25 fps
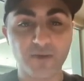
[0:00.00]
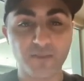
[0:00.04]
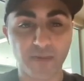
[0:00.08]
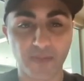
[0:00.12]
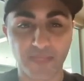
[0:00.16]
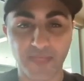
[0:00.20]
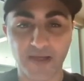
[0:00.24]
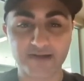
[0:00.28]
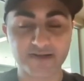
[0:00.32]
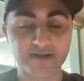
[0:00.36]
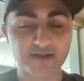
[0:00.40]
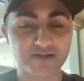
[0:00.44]

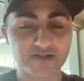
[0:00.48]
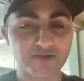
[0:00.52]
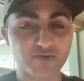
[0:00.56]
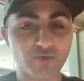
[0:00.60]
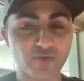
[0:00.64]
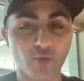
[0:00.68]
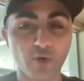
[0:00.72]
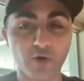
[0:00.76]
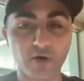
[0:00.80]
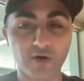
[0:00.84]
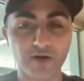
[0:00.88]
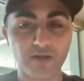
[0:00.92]
But that
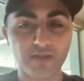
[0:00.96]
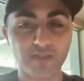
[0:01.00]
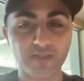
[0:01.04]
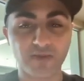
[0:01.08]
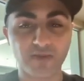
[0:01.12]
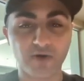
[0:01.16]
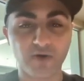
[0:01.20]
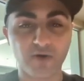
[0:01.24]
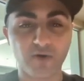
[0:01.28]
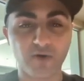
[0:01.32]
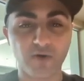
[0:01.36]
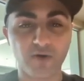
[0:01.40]
doesn't
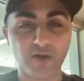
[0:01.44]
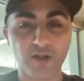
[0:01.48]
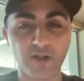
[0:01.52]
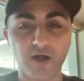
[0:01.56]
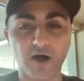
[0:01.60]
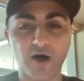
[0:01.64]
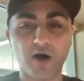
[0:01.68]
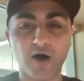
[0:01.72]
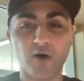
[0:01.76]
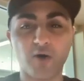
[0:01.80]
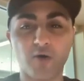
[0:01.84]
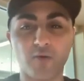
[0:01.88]
warrant the
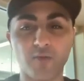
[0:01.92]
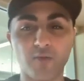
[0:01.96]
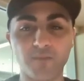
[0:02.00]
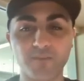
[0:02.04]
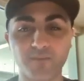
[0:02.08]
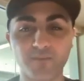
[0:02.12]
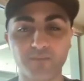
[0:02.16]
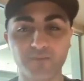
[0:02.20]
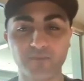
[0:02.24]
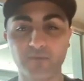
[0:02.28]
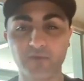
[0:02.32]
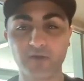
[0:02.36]
whole,
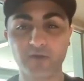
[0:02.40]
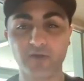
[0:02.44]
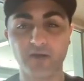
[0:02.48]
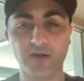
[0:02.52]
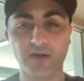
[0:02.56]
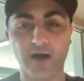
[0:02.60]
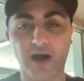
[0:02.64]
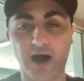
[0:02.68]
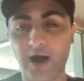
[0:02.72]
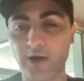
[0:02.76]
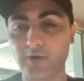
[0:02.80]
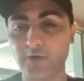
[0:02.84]
oh,
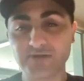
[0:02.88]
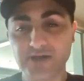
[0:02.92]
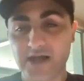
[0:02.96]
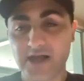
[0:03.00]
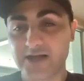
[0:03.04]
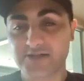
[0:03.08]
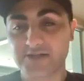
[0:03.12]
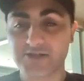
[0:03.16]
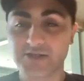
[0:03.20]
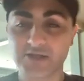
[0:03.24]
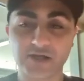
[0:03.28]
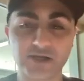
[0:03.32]
I was
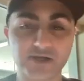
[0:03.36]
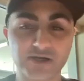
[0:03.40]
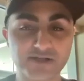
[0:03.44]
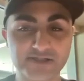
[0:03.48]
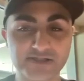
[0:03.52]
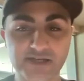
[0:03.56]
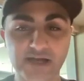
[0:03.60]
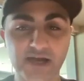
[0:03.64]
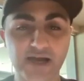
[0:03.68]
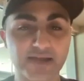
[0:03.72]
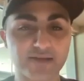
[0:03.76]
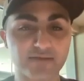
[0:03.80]
actually going
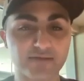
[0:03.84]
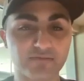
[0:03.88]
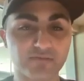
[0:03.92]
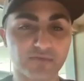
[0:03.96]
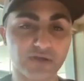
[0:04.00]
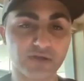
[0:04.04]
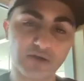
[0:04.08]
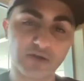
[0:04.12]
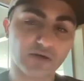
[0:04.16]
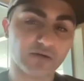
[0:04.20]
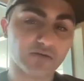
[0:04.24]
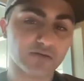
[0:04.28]
to
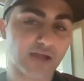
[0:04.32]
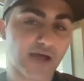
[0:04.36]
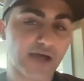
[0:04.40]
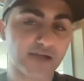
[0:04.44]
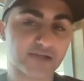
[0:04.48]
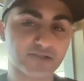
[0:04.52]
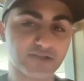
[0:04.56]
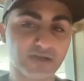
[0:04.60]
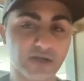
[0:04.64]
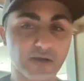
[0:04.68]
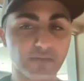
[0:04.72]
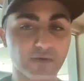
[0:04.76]
sign, you know,
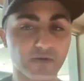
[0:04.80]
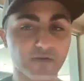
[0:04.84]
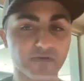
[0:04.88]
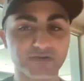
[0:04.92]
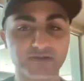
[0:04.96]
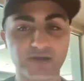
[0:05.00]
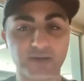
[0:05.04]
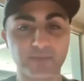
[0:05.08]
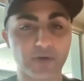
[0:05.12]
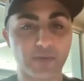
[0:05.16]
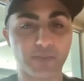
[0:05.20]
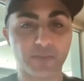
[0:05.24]
last summer,
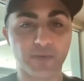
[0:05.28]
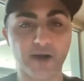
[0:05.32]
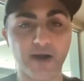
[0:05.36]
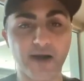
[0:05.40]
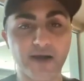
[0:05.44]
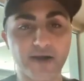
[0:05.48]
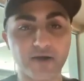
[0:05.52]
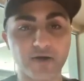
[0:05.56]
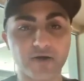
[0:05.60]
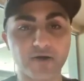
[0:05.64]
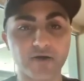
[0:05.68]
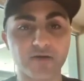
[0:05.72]
the summer
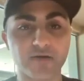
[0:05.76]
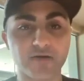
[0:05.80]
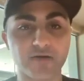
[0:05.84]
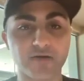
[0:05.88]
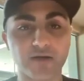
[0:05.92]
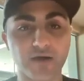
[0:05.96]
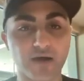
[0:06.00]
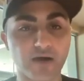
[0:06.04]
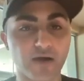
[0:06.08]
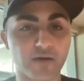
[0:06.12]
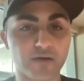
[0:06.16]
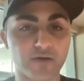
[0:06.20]
prior,
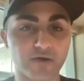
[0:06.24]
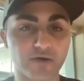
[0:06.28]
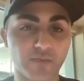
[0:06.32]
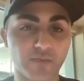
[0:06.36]
and uh, you